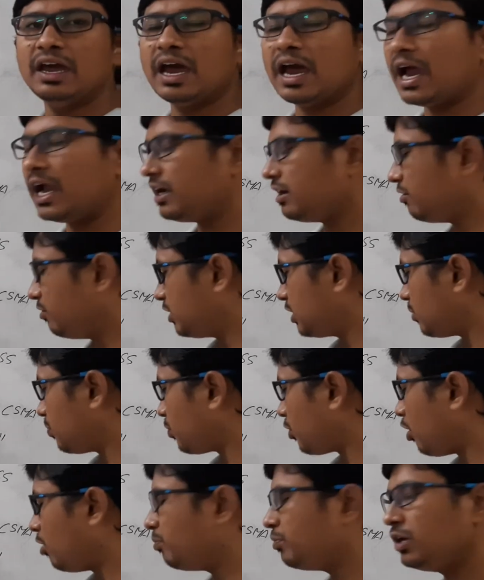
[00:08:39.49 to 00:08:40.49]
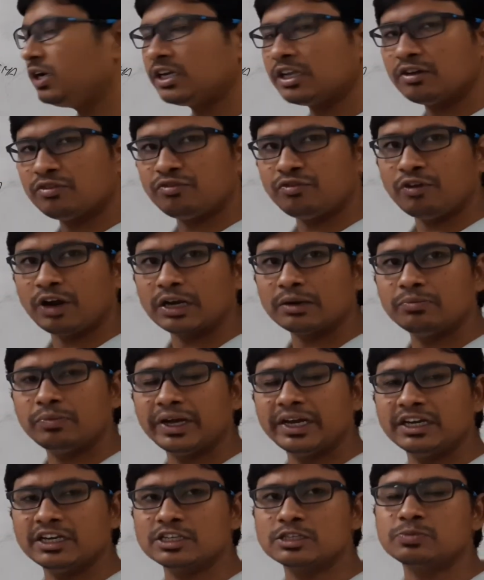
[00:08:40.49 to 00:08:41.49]
and with the probability of 1
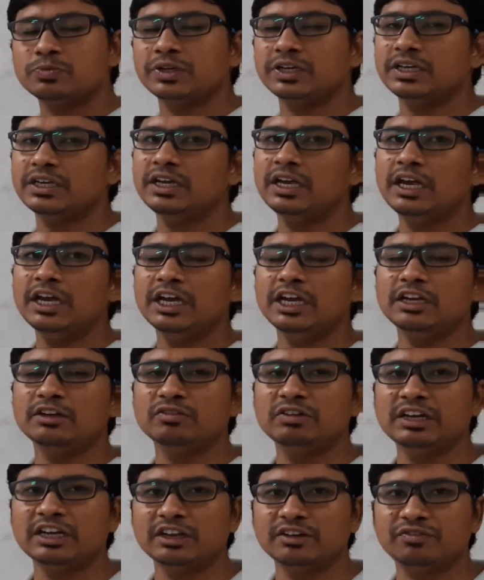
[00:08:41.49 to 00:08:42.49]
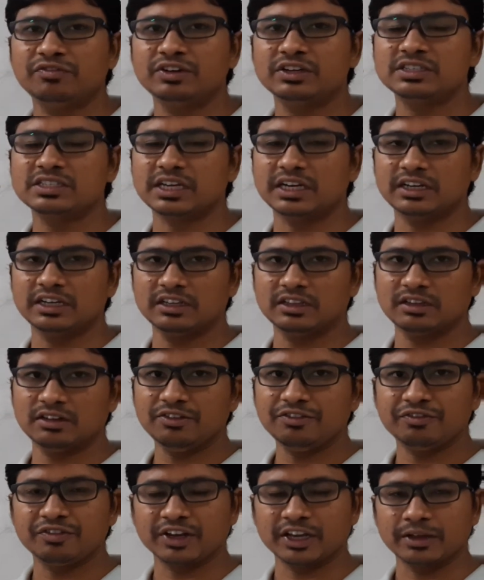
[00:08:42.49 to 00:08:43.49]
minus p, it will defer sending the
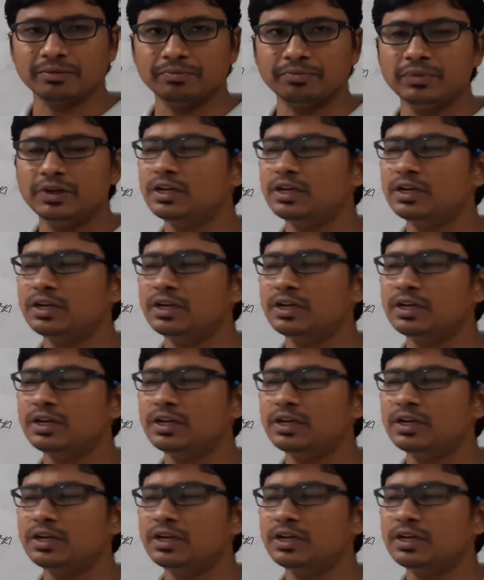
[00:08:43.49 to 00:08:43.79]
frame.